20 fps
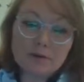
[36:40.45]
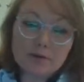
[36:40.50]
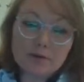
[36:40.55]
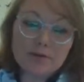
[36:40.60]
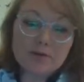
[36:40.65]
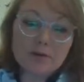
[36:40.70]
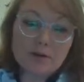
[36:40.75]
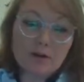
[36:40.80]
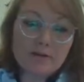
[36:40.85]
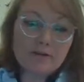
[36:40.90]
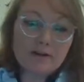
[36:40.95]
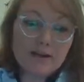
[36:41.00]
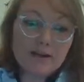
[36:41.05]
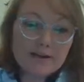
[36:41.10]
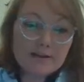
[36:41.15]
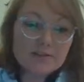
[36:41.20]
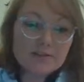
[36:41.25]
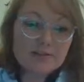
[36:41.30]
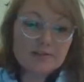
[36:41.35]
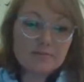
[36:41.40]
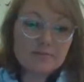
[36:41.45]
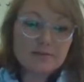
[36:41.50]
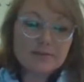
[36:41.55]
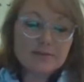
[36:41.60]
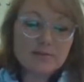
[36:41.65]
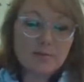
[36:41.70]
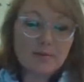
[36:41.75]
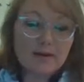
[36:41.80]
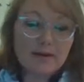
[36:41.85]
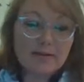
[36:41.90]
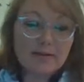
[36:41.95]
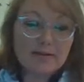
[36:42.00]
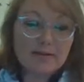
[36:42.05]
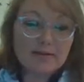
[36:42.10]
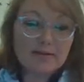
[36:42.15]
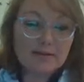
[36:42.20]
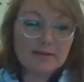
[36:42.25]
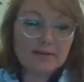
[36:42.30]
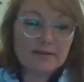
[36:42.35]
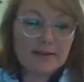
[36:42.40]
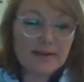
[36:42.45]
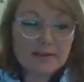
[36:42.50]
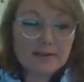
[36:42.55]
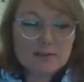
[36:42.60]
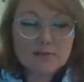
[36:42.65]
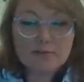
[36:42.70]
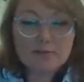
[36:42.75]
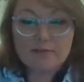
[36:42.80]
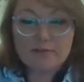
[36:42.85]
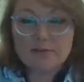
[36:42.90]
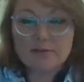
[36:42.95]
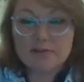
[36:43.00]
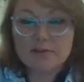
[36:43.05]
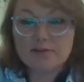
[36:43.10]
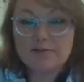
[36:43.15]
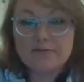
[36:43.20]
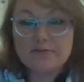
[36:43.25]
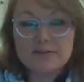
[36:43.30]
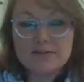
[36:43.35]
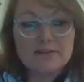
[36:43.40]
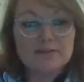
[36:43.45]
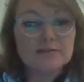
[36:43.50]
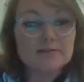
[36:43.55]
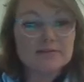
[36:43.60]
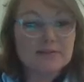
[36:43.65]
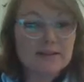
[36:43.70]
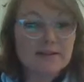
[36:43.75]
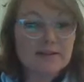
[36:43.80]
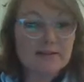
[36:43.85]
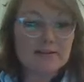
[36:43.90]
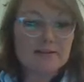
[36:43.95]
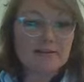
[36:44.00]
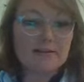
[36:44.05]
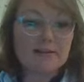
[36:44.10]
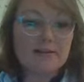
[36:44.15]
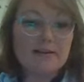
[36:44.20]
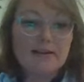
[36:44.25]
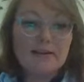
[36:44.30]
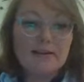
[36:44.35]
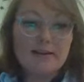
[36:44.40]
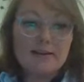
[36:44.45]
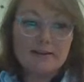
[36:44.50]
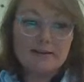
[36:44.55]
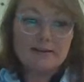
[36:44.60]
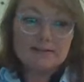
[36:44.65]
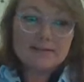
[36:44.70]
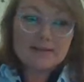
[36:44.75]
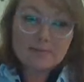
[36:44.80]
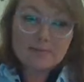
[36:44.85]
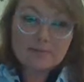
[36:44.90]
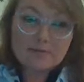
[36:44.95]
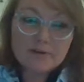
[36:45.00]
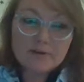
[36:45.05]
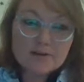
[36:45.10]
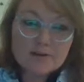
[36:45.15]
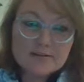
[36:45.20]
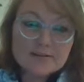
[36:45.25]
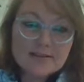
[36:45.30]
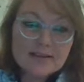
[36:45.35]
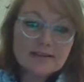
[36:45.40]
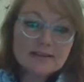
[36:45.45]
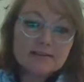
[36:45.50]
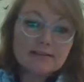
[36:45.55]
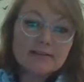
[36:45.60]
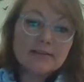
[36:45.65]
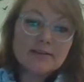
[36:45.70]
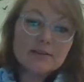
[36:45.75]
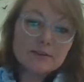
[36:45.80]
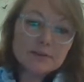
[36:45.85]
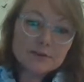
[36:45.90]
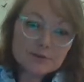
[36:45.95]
good correlation between the nature of the geophysical data indicating a type of coastline